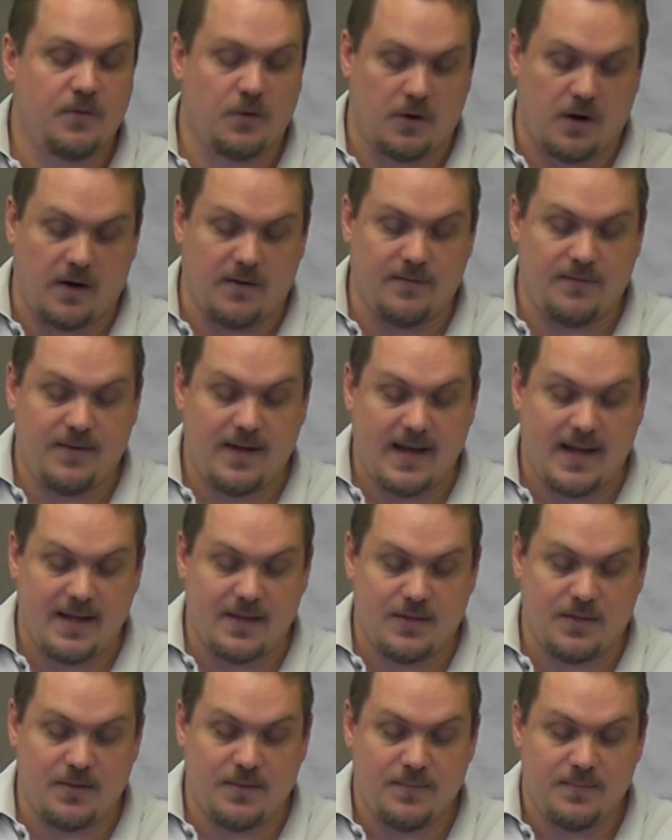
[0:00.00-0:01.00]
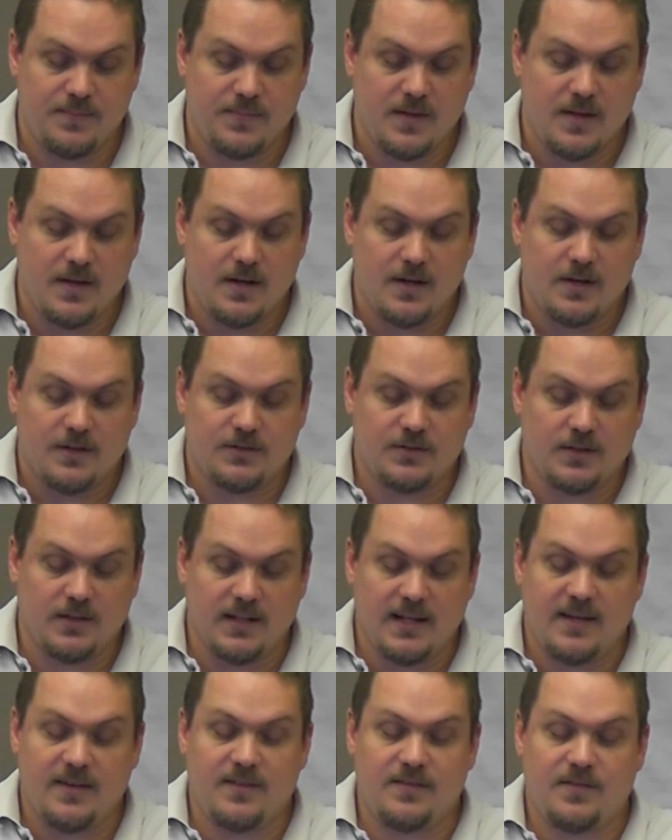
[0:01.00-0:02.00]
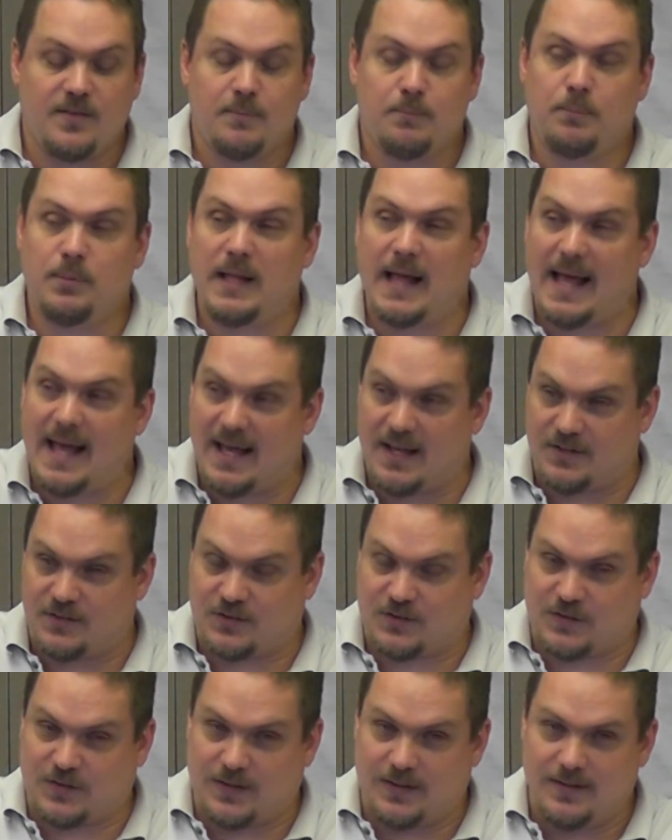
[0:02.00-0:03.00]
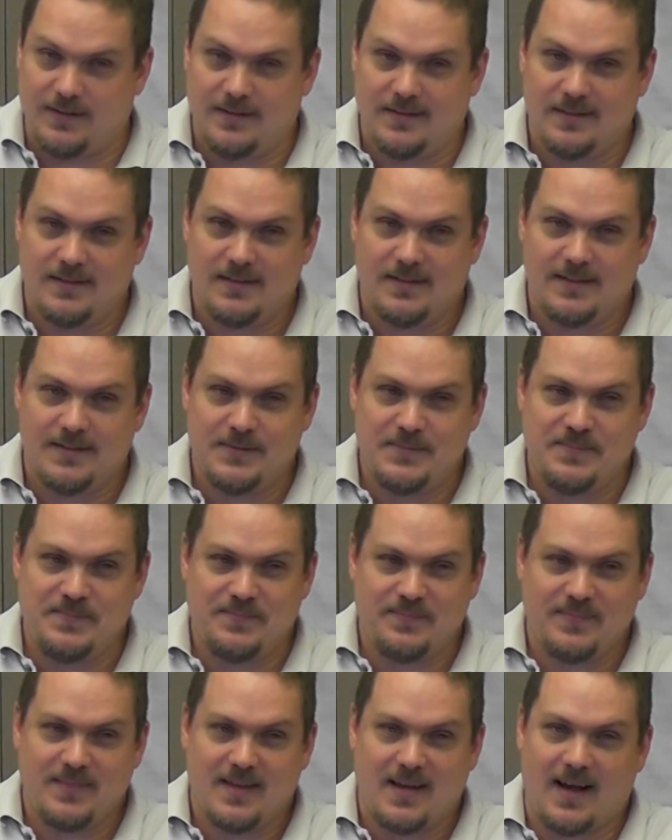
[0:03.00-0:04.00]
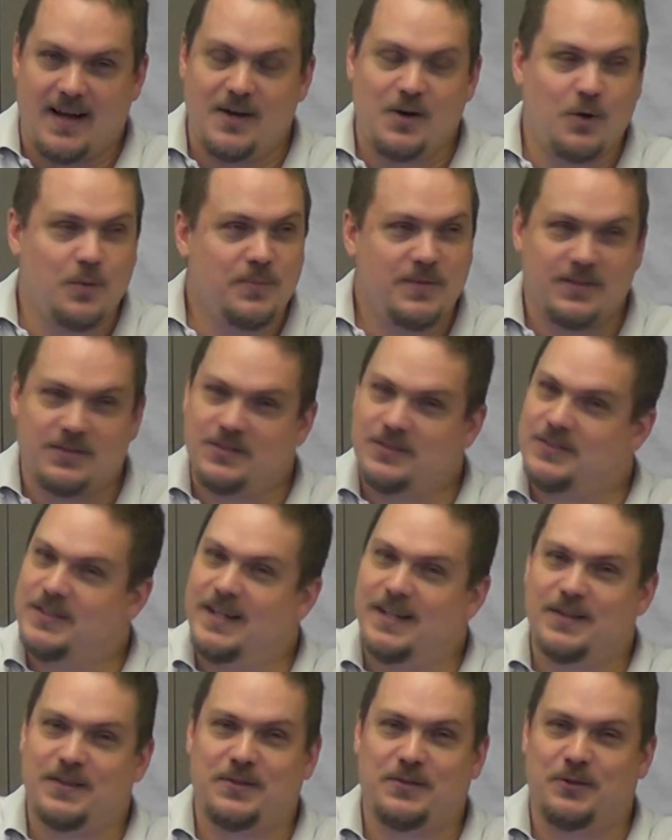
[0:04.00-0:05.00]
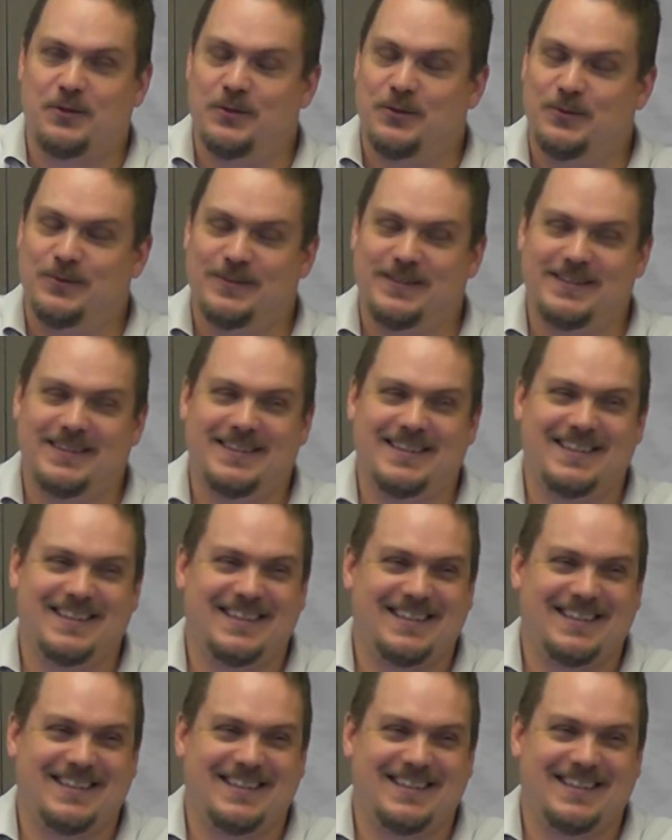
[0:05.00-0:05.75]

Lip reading: for our faith. So live blessed. I hope this is getting through.